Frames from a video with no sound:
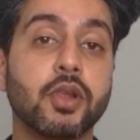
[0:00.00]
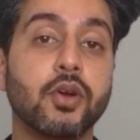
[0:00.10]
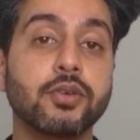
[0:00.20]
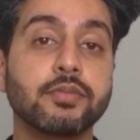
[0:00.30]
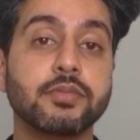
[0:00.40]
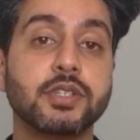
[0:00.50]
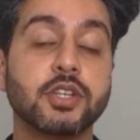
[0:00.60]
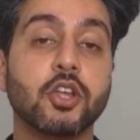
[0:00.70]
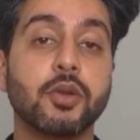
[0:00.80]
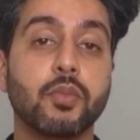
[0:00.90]
below
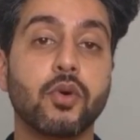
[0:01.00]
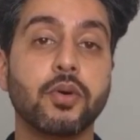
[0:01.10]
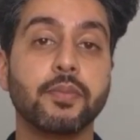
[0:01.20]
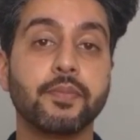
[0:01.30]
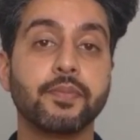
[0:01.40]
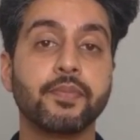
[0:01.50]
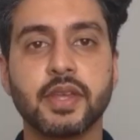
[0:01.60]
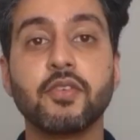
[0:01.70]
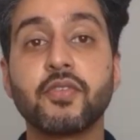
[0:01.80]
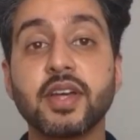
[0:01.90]
to learn more.
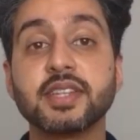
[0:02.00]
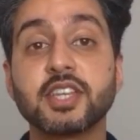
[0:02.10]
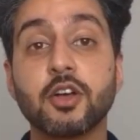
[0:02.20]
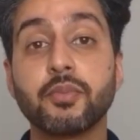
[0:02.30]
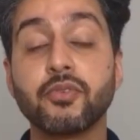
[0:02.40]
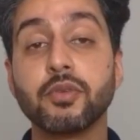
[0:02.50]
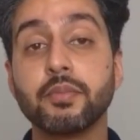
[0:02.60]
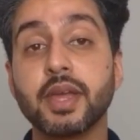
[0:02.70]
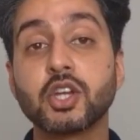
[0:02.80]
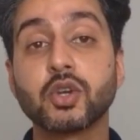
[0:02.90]
If you found this helpful,
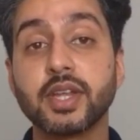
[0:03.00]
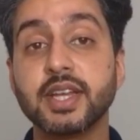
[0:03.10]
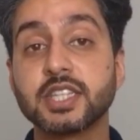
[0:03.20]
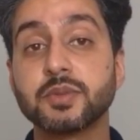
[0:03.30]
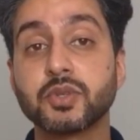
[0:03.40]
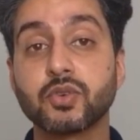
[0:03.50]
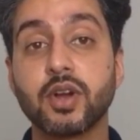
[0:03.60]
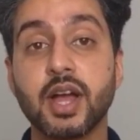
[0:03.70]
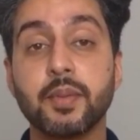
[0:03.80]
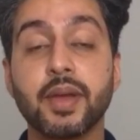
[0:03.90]
make sure to hit
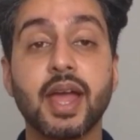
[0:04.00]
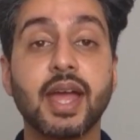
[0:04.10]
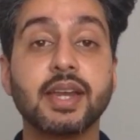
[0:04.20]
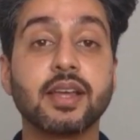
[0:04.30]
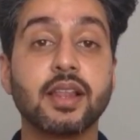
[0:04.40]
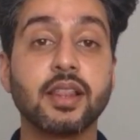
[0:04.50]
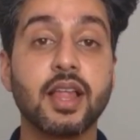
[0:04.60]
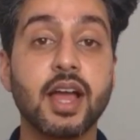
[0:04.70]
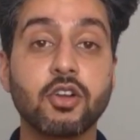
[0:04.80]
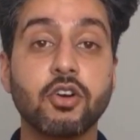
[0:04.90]
subscribe and
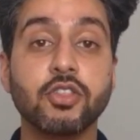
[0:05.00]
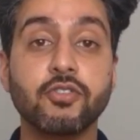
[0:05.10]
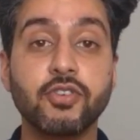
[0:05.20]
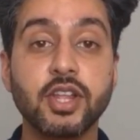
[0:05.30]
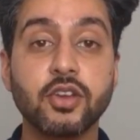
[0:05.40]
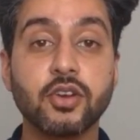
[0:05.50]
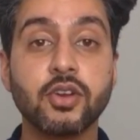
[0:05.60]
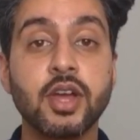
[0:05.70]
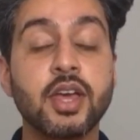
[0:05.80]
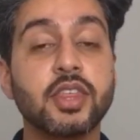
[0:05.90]
like on the video.